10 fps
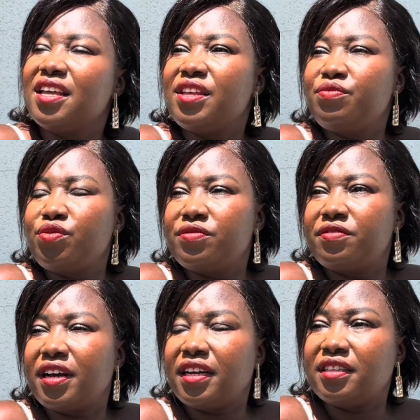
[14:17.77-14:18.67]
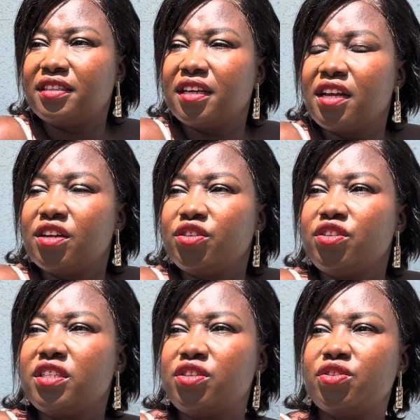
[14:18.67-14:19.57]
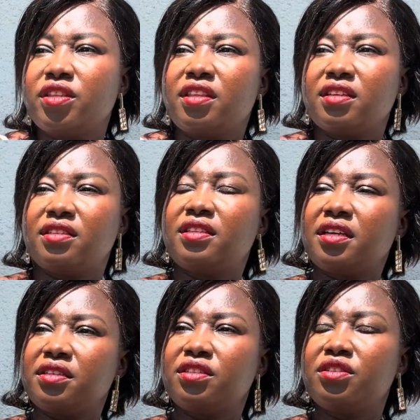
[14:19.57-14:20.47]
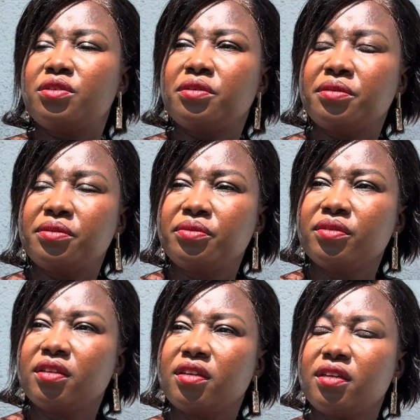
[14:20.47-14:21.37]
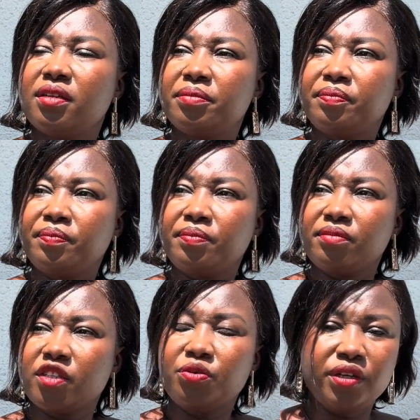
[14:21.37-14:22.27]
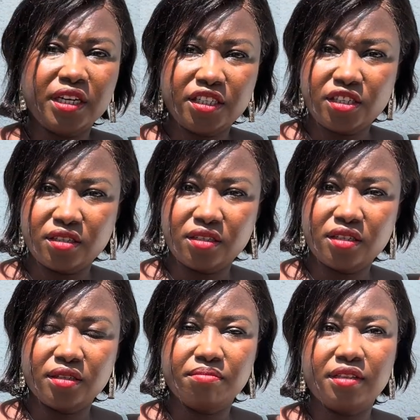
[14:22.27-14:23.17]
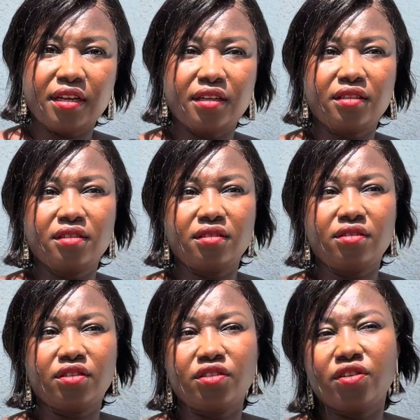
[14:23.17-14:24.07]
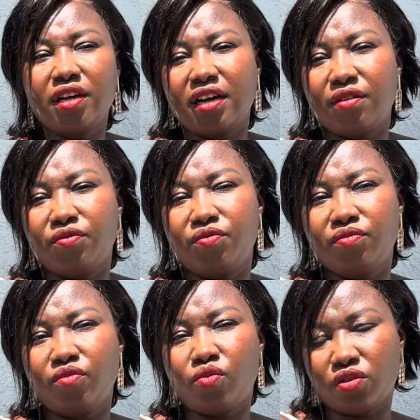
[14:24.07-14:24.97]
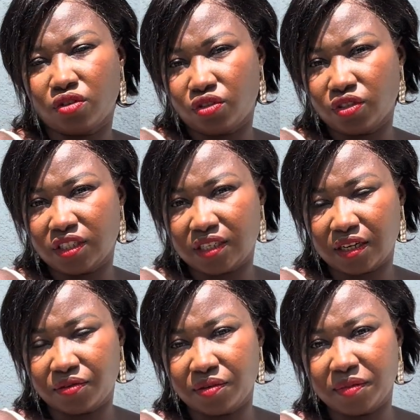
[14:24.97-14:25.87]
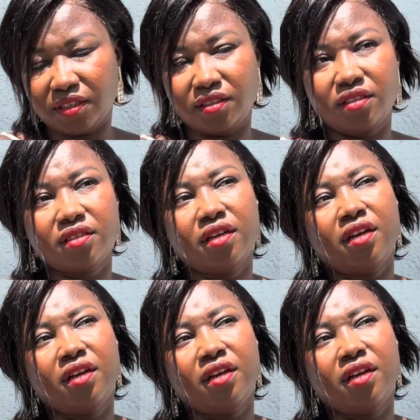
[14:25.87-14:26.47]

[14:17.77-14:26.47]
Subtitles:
If we fight, the truth is there is no relationship that does not have one or two disagreements,